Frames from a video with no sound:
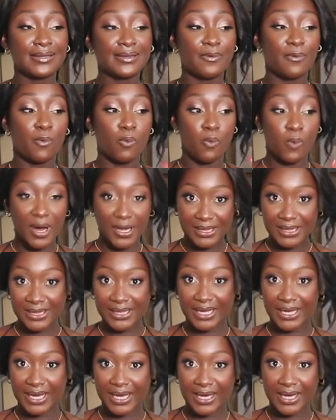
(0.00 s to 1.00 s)
one
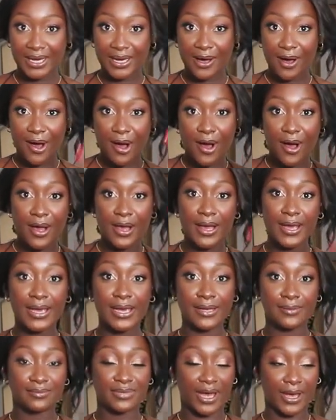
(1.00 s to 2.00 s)
thing,
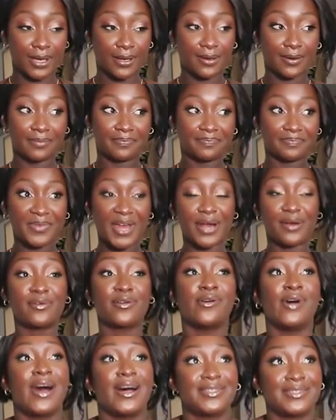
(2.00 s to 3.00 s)
like, I don't
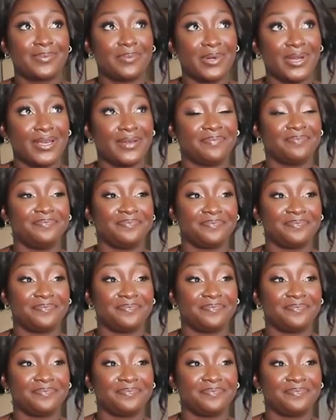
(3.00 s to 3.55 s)
know how to put it.